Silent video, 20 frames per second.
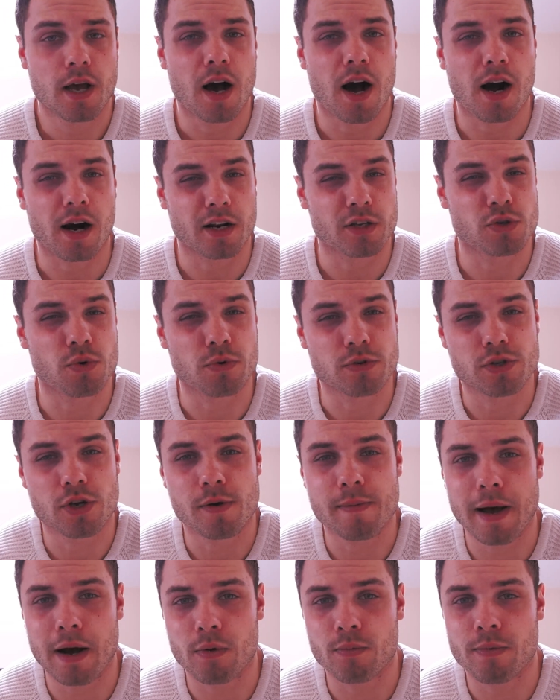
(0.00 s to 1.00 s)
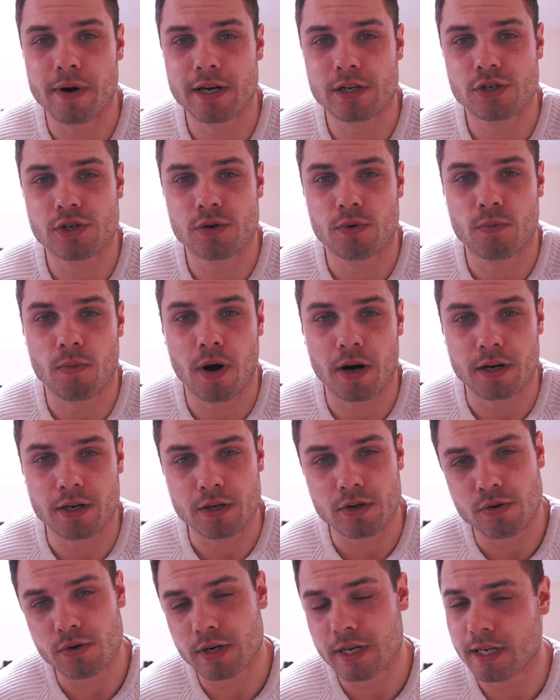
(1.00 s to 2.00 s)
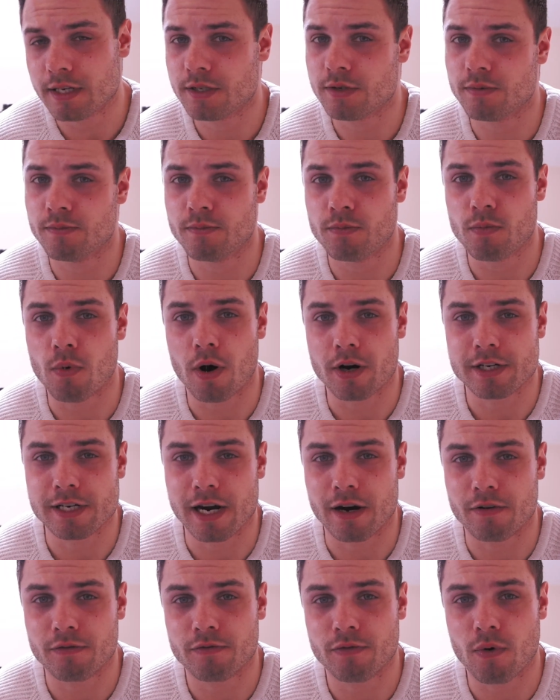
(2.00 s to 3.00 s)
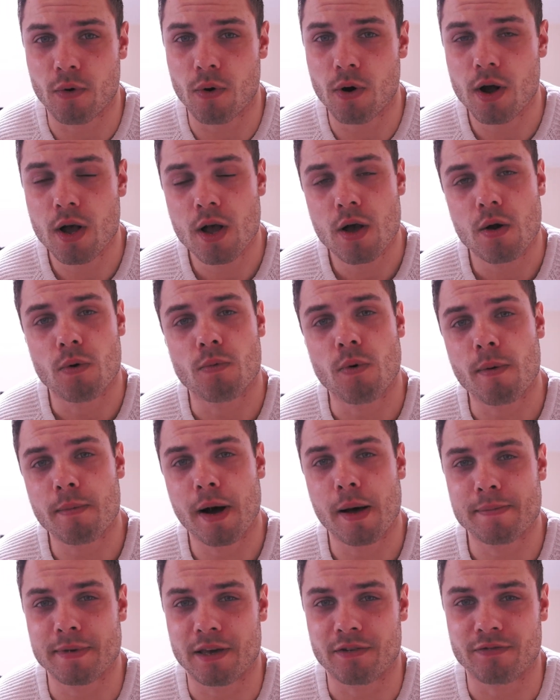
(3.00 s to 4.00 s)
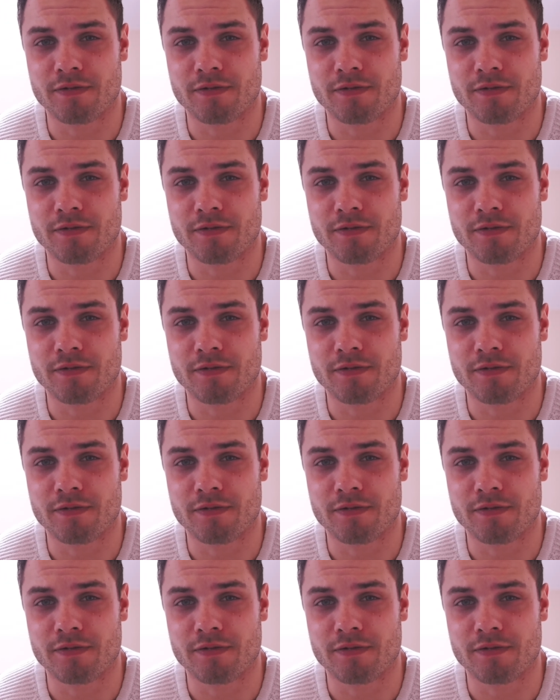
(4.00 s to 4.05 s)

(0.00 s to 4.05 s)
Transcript: I'm going to talk to you about which one you need to watch out for, what might be